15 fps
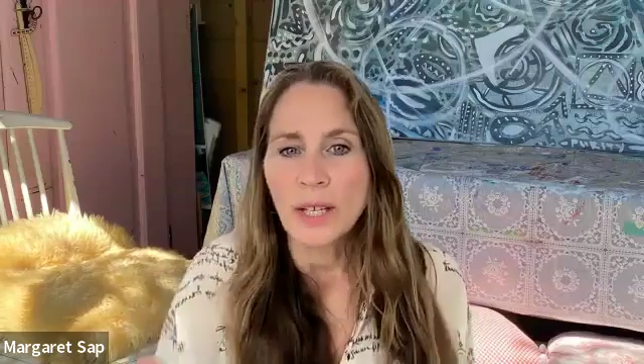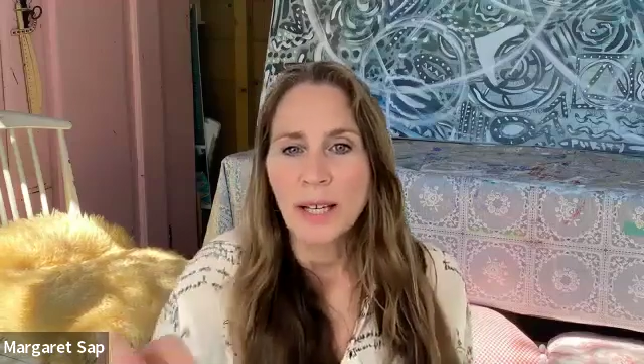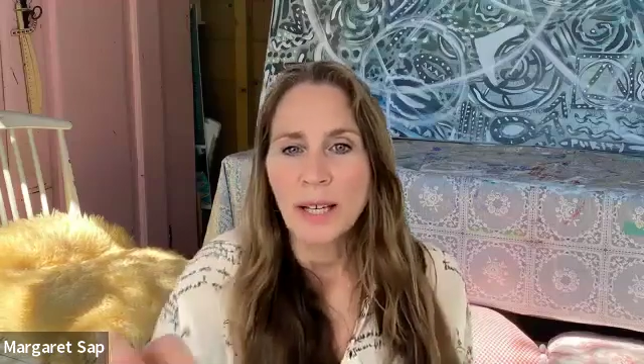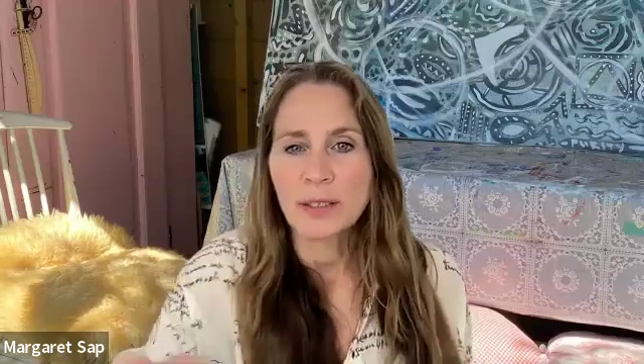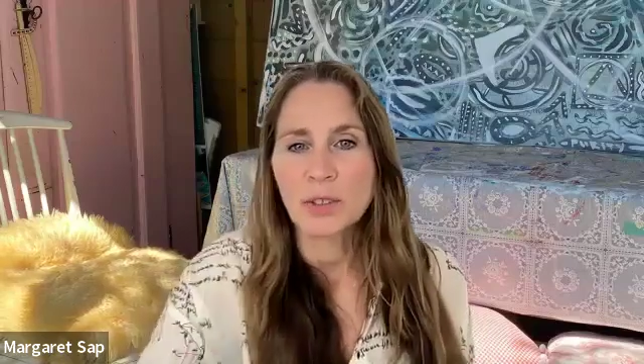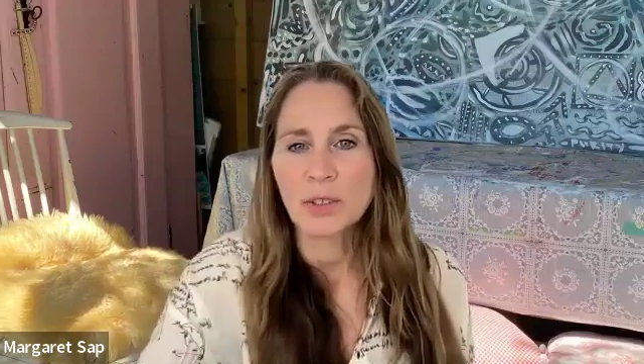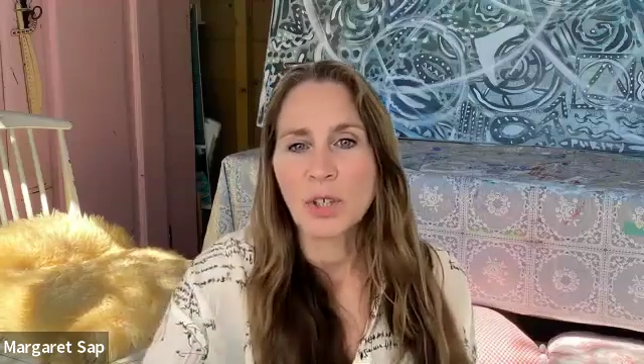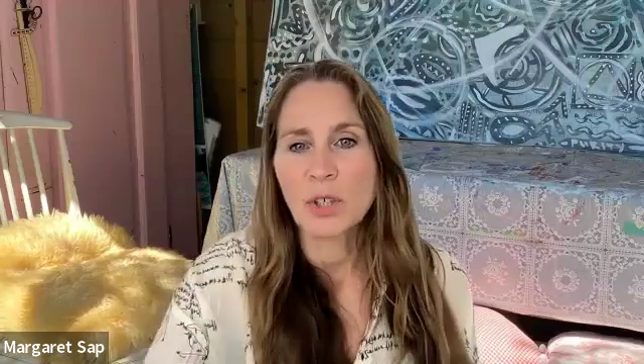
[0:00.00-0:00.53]

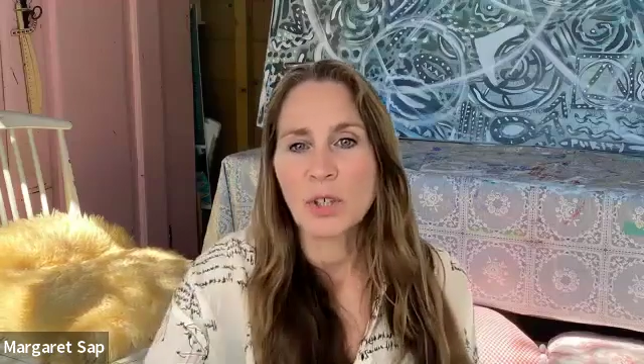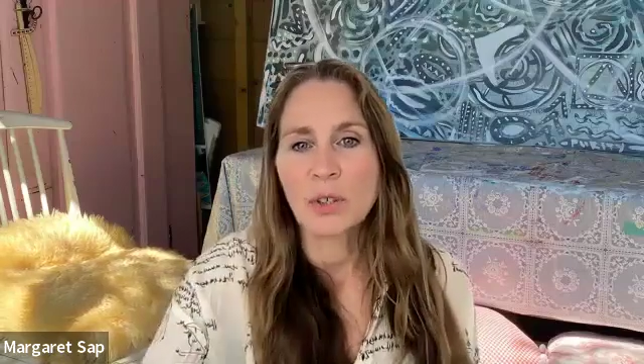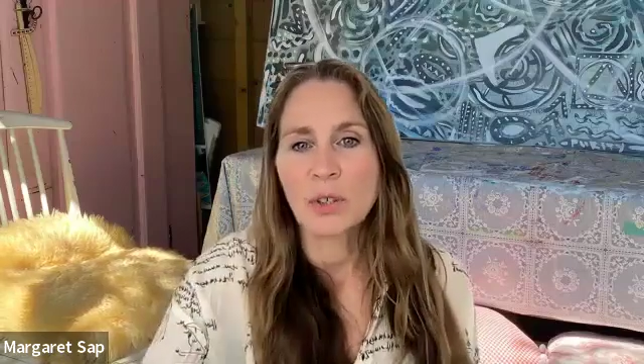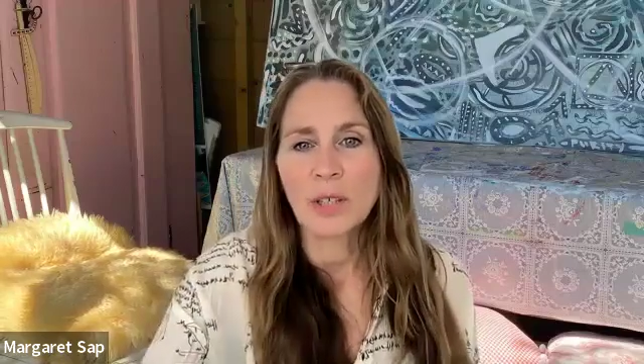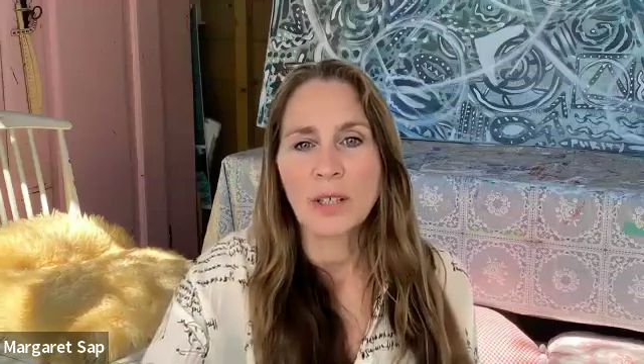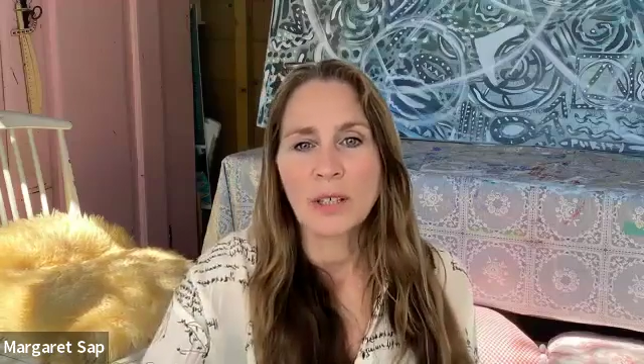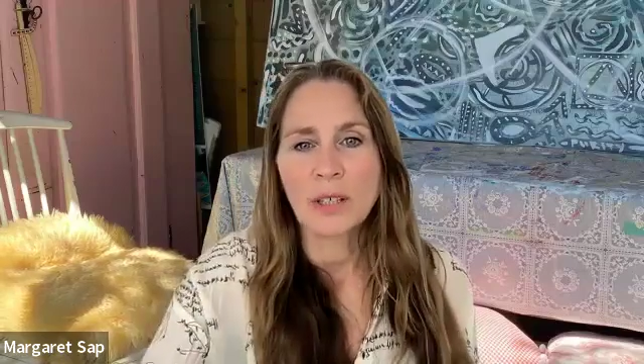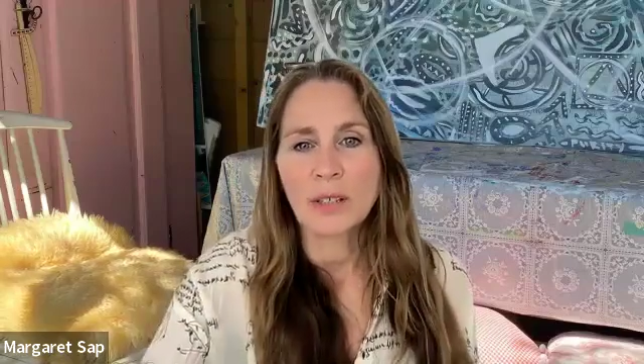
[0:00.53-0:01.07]
And
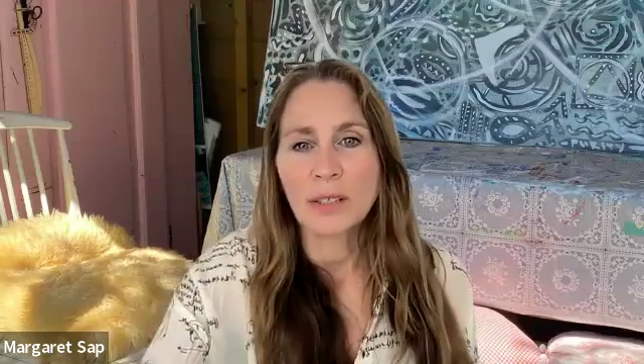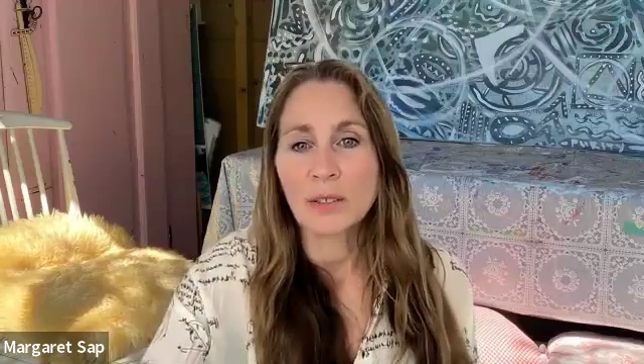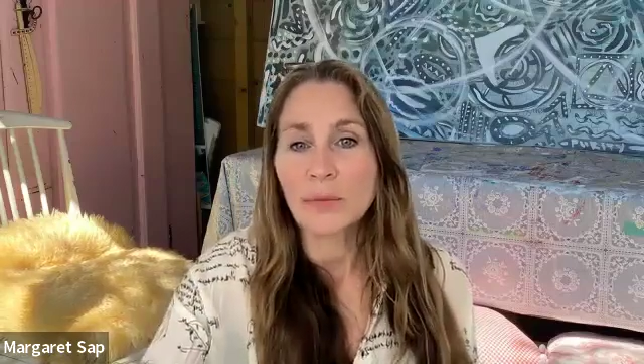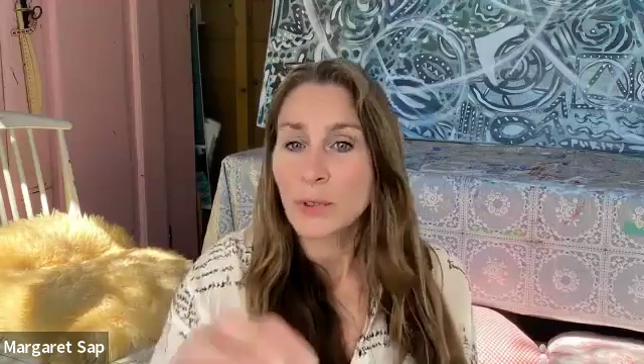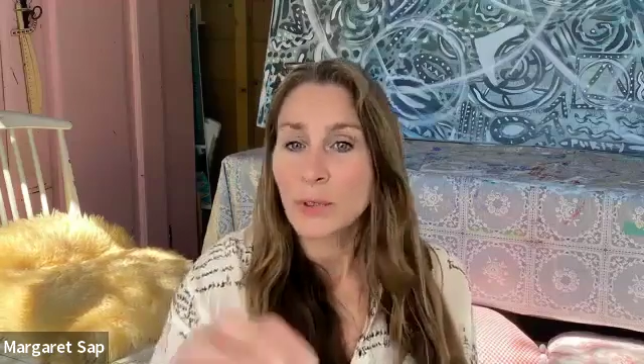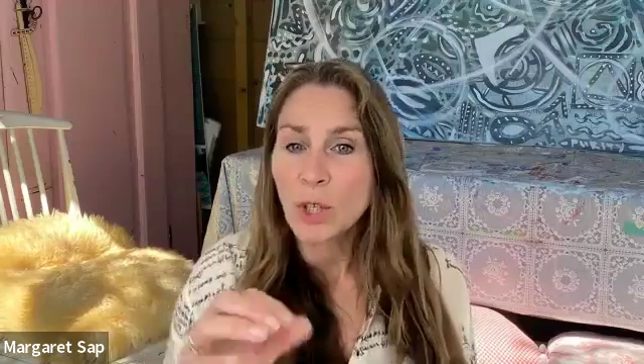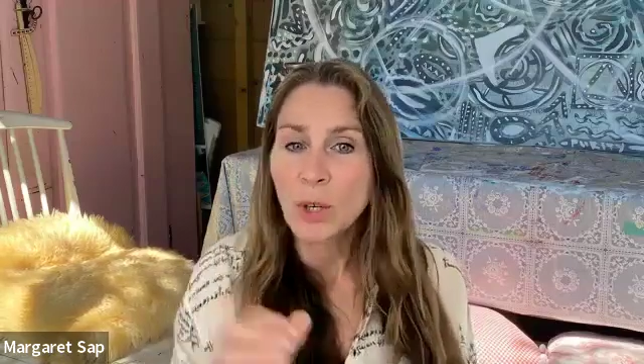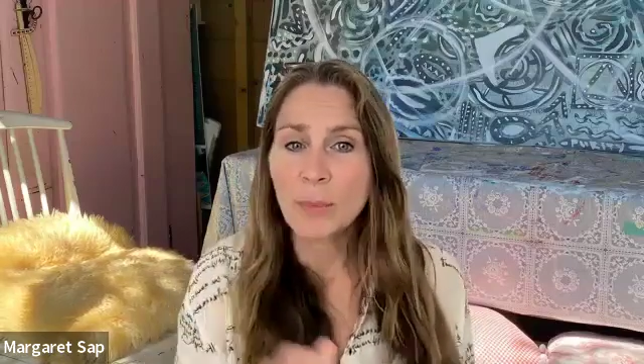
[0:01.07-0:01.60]
so this
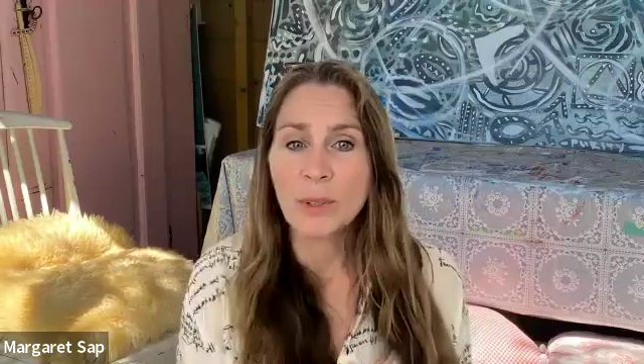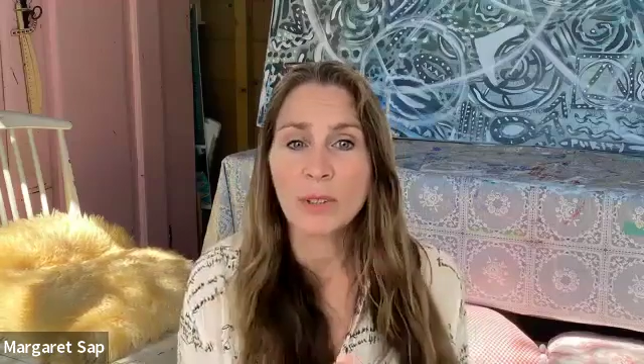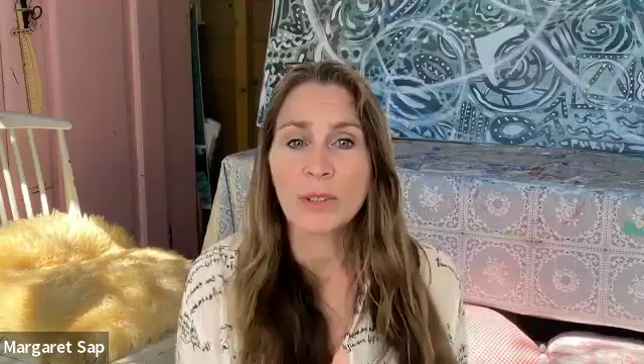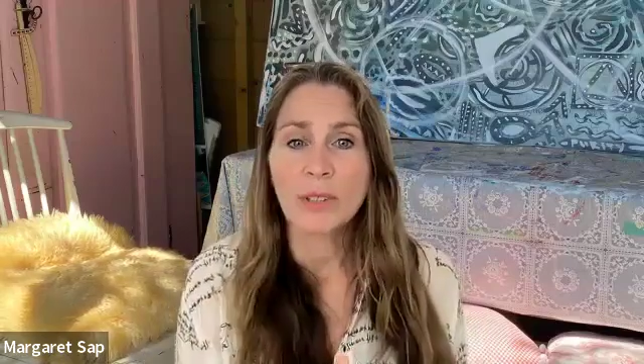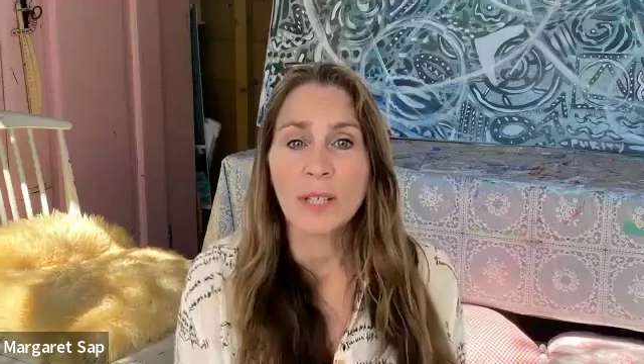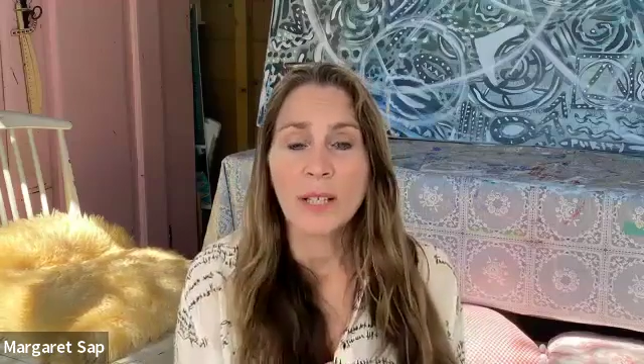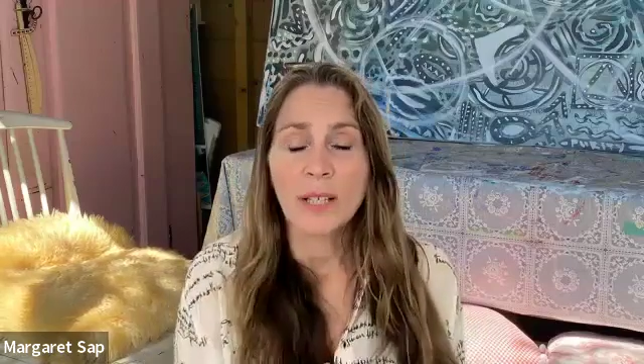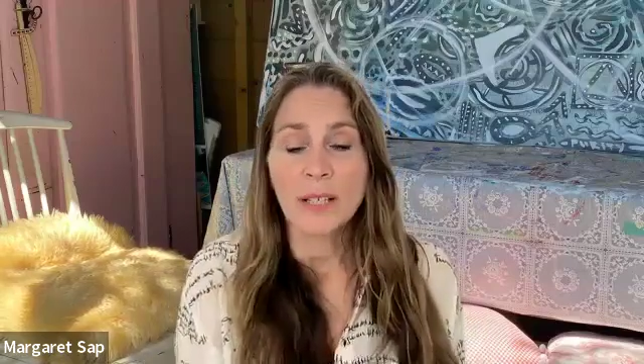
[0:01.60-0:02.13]

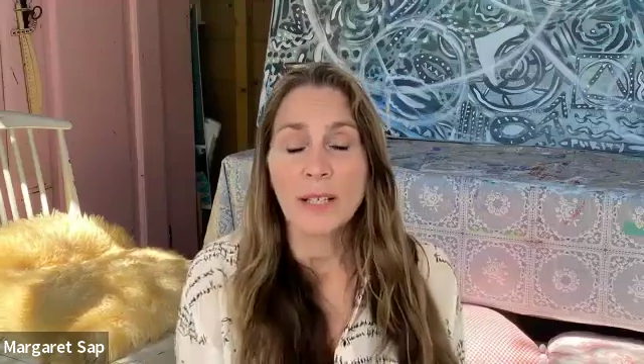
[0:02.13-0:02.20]
phenomenon